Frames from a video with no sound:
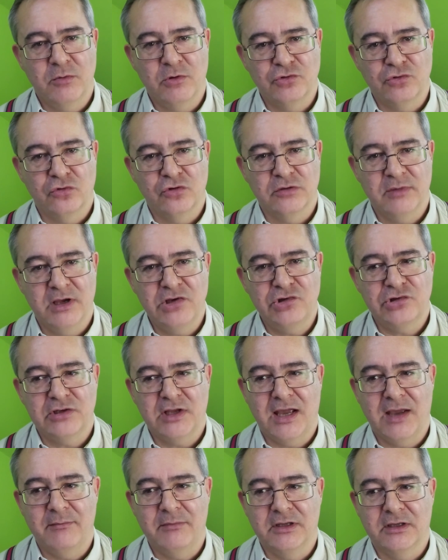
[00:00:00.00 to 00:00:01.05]
much automation
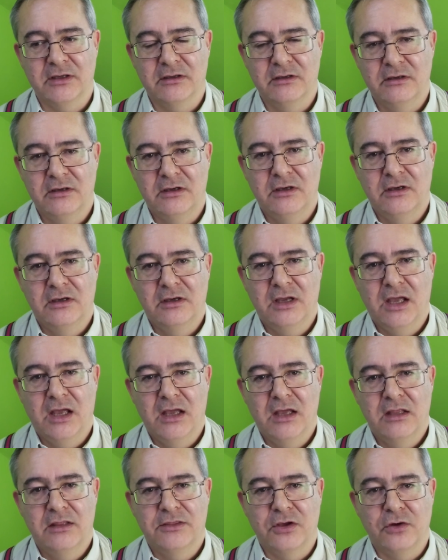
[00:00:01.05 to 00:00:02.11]
happening,
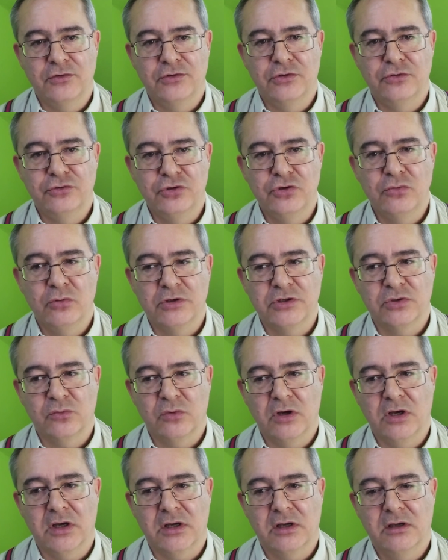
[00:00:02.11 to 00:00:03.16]
those who do want to
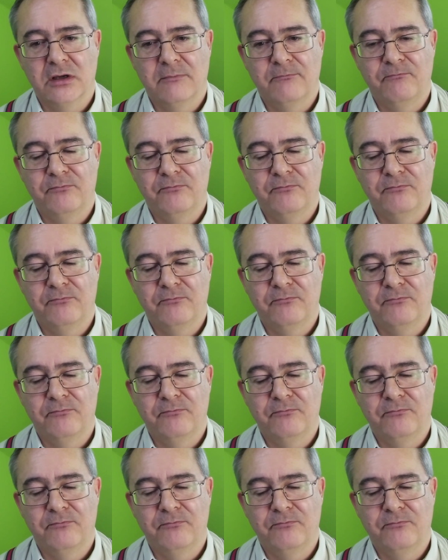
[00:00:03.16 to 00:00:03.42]
work